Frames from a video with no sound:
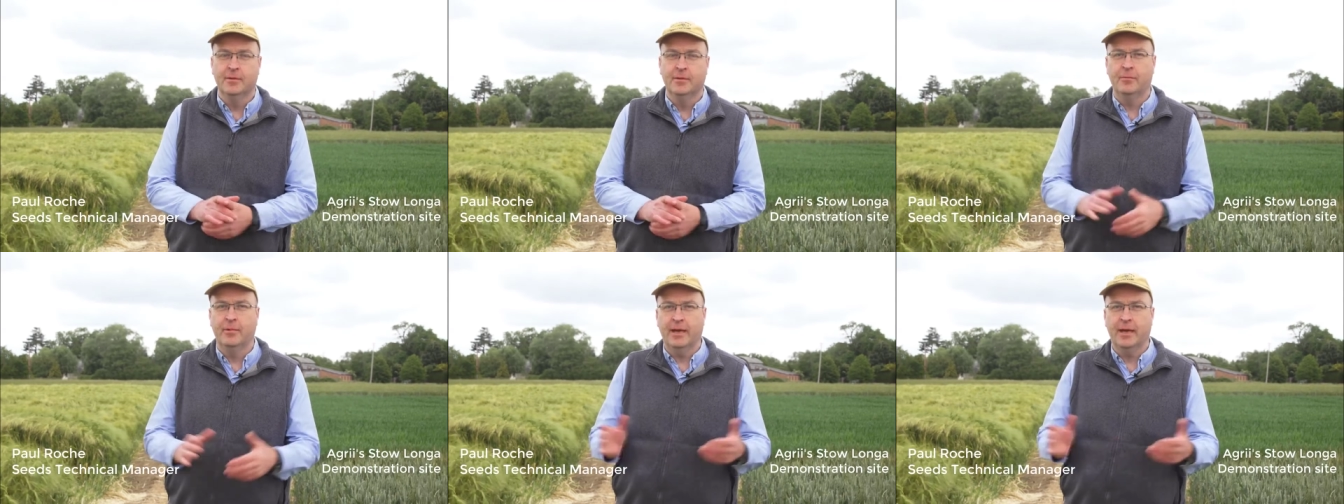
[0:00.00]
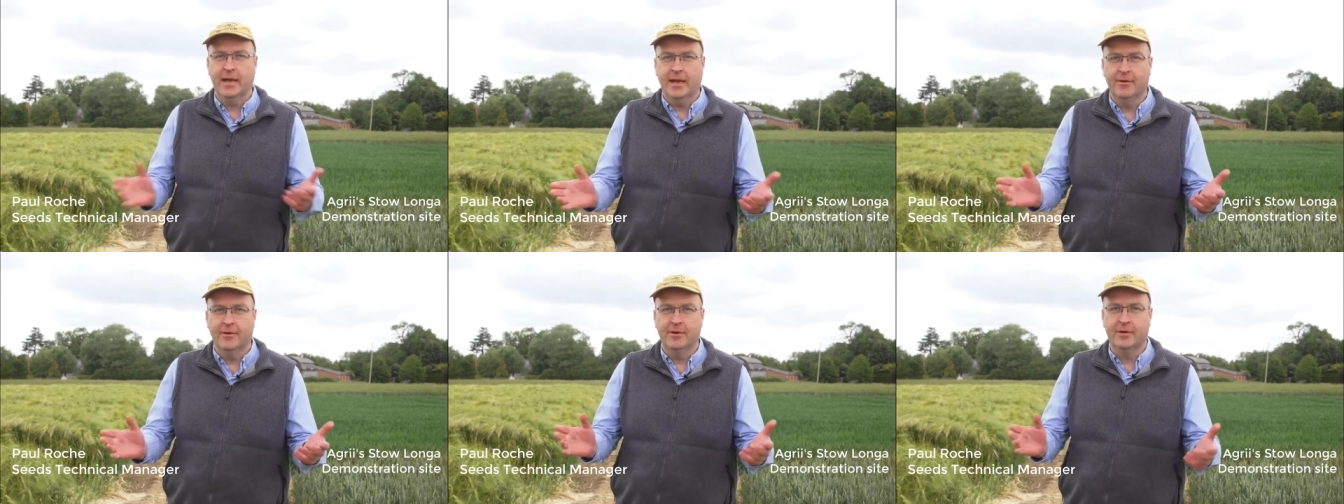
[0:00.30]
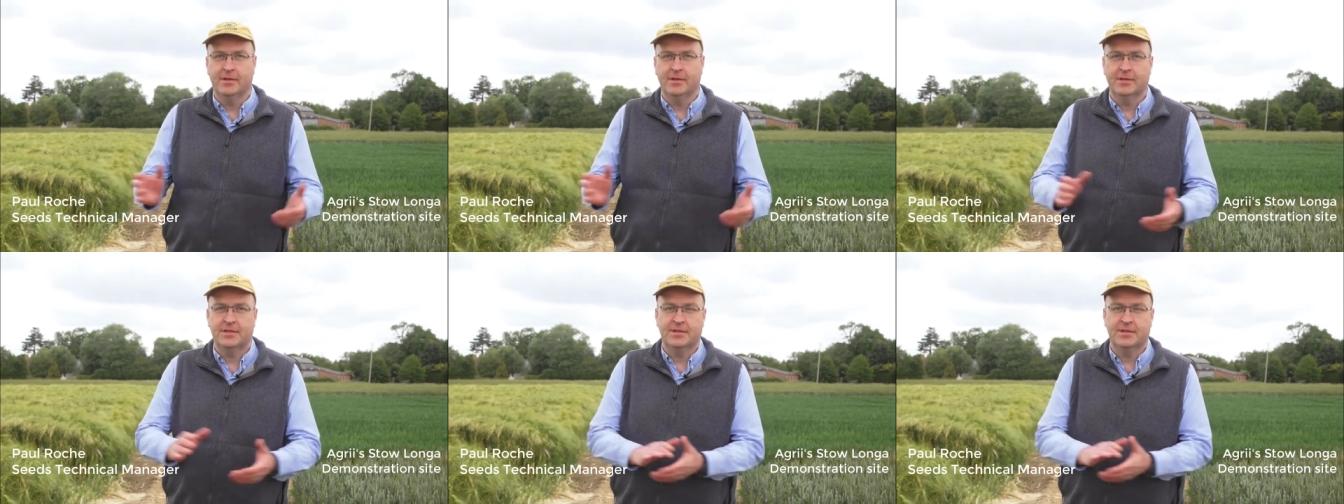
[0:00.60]
We're here
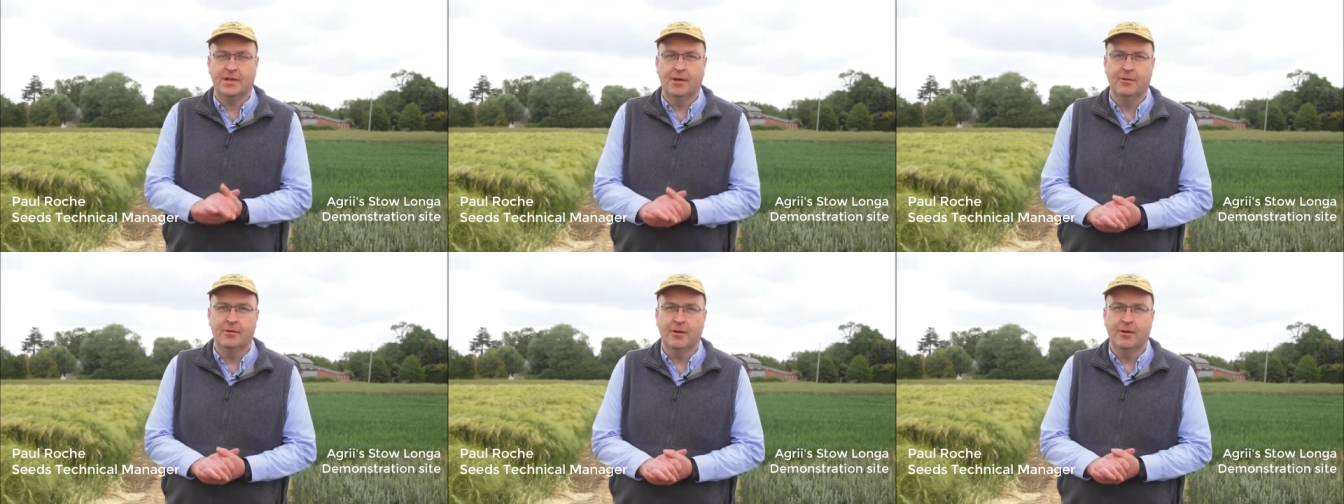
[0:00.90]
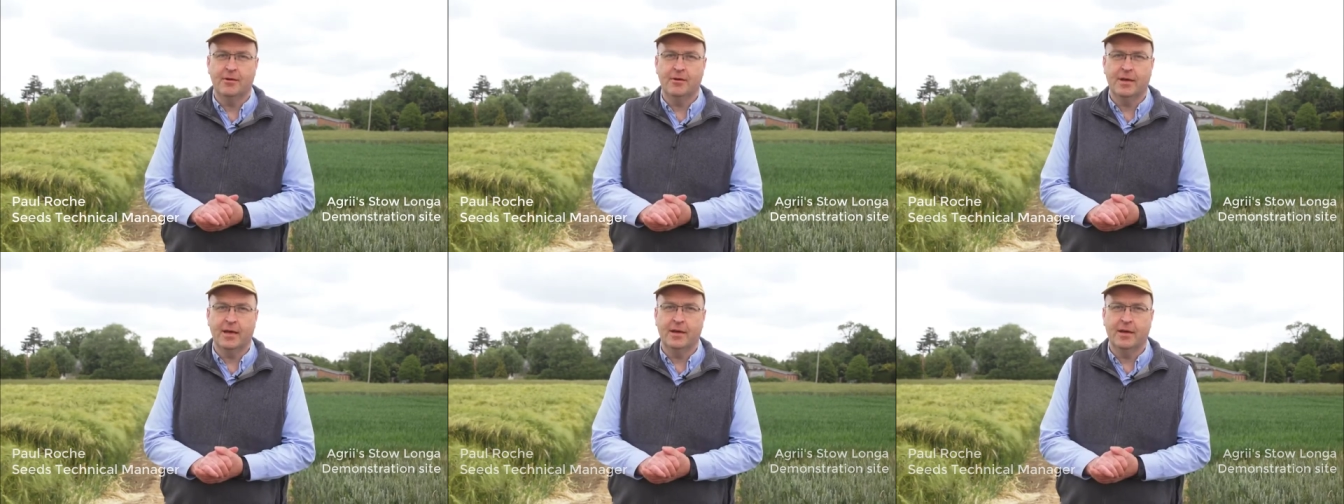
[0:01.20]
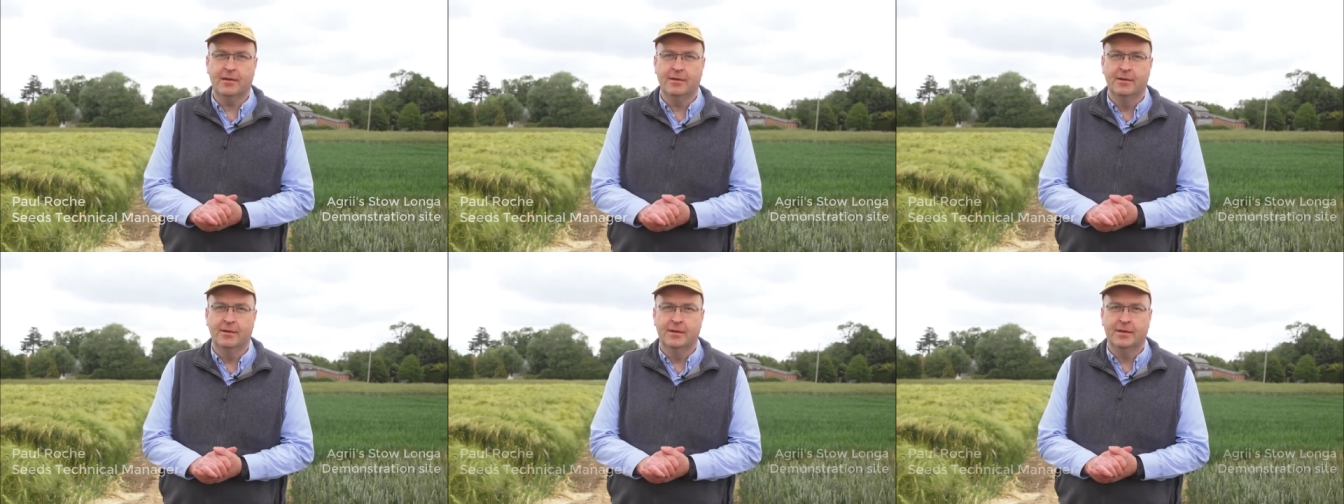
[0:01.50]
at
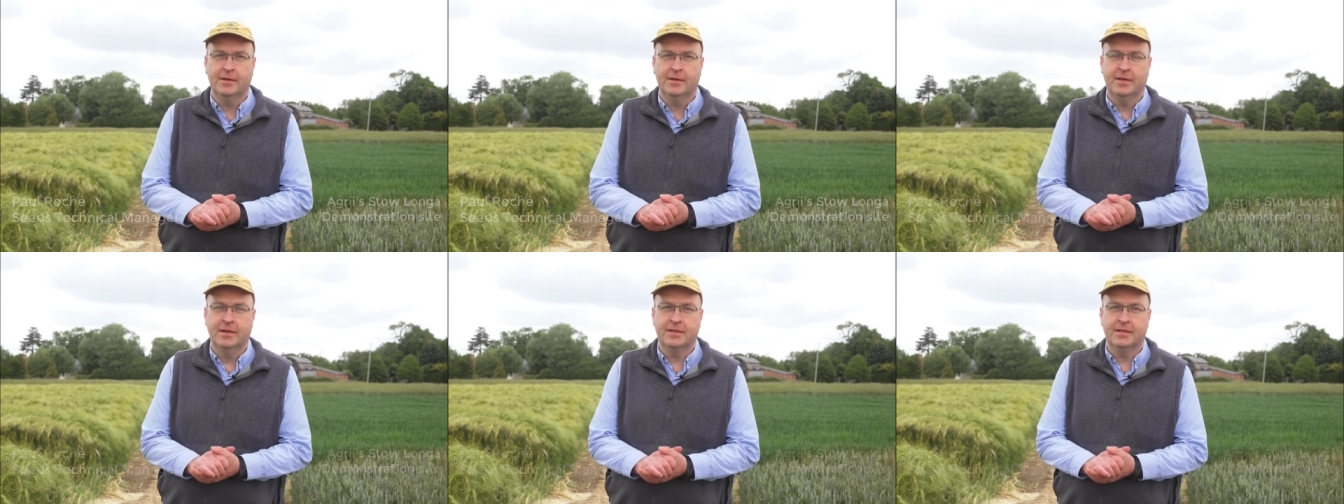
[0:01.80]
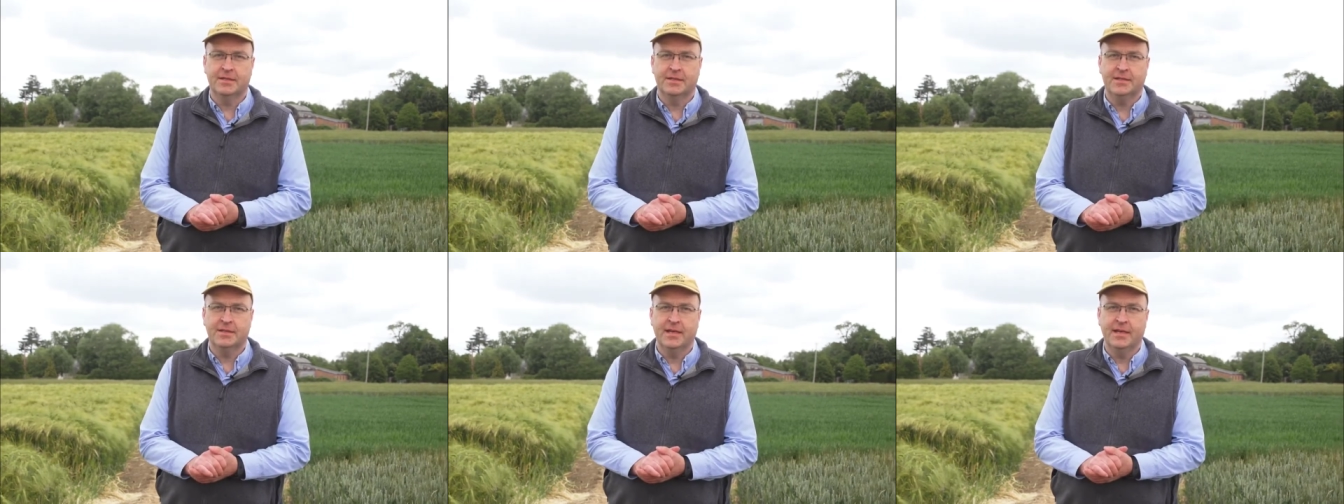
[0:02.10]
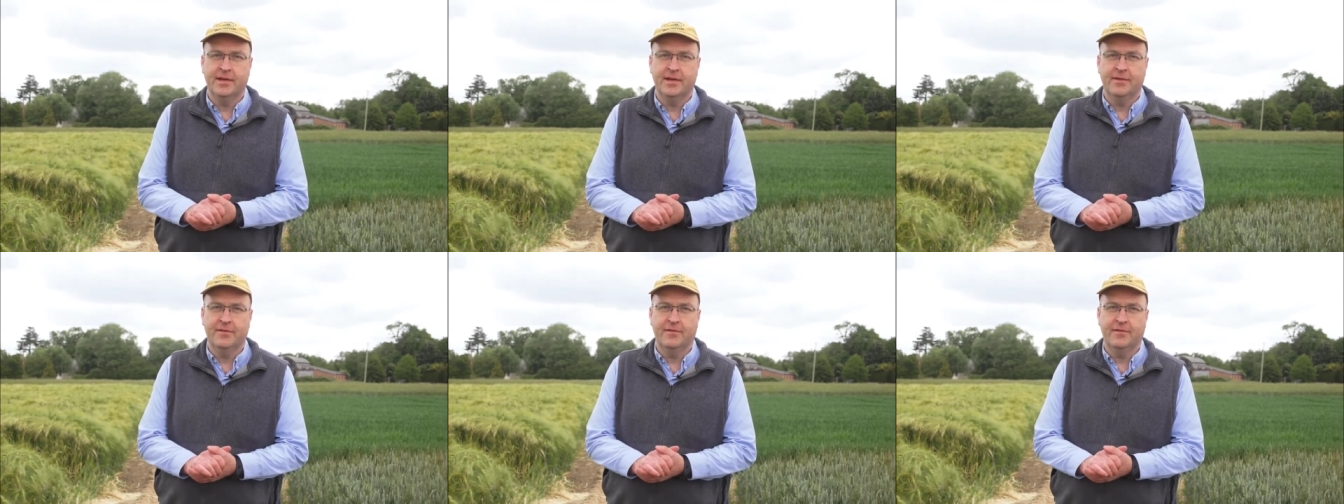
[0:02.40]
Stowlonger,
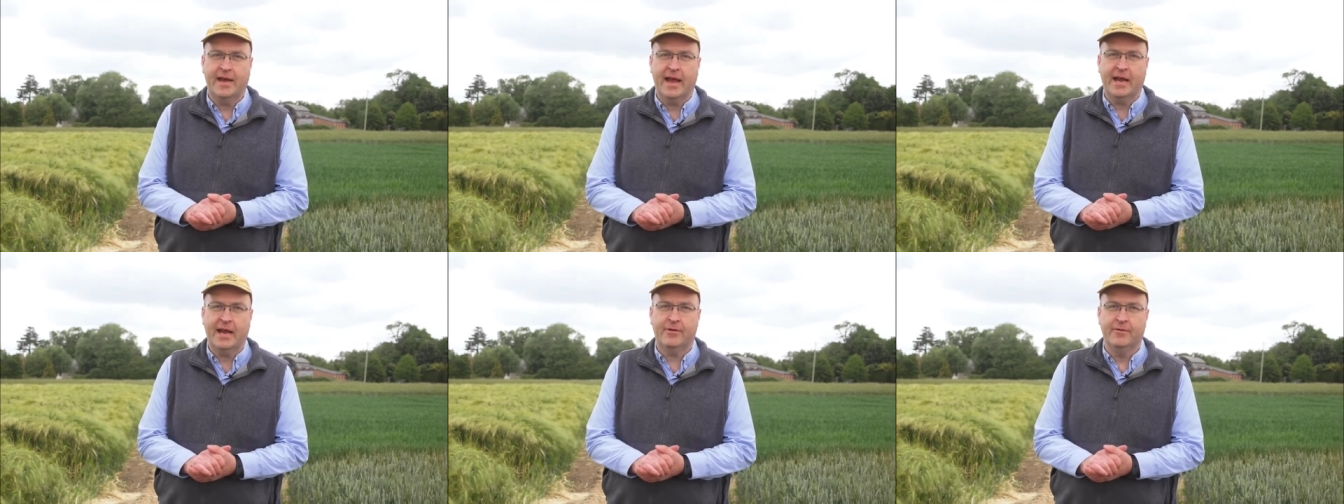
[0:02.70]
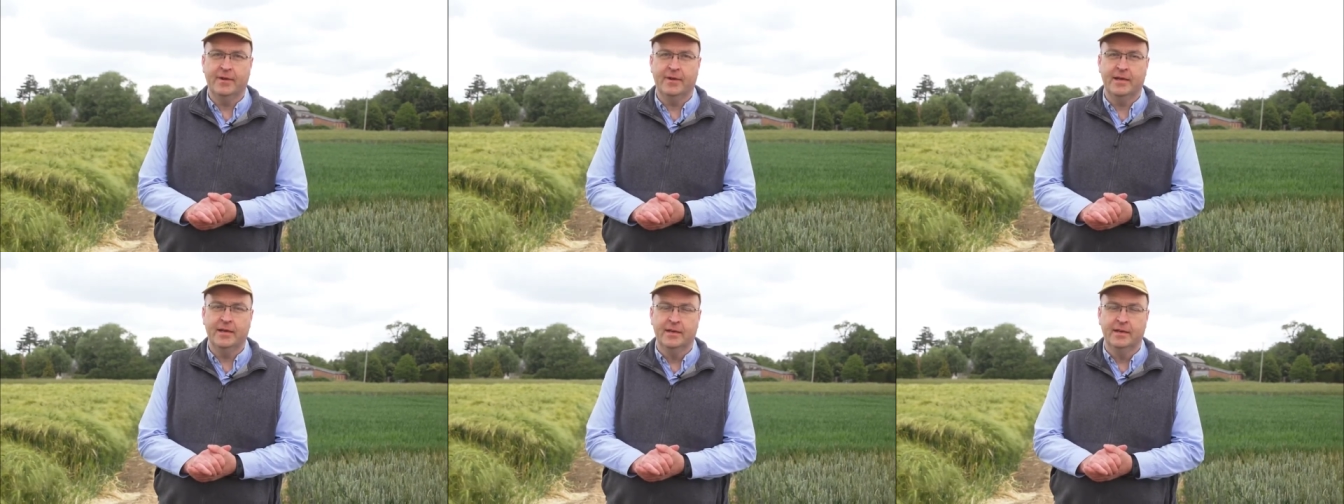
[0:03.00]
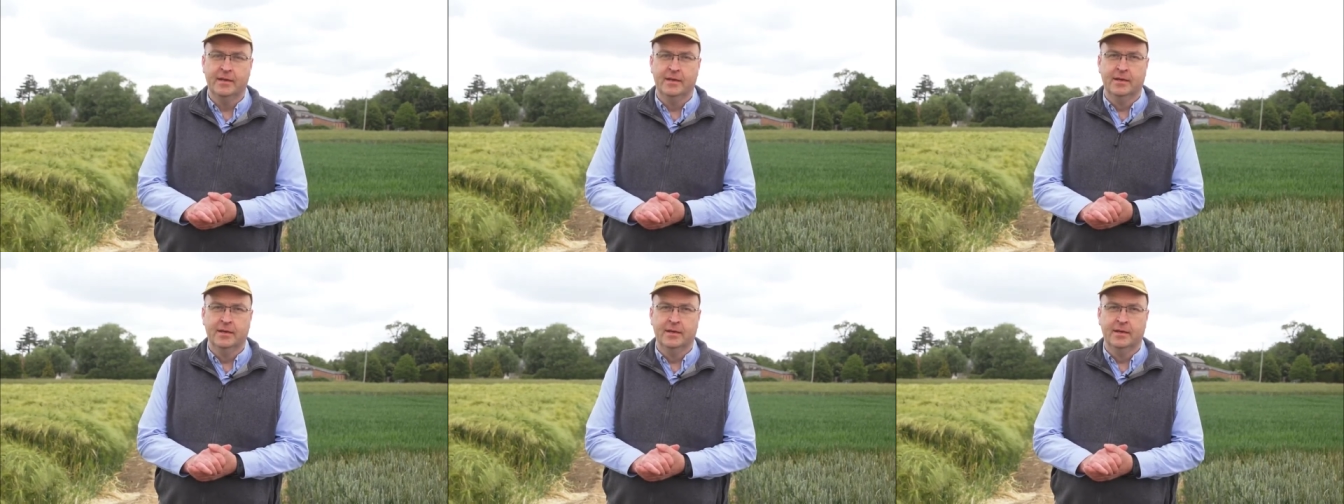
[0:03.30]
courtesy of Agri,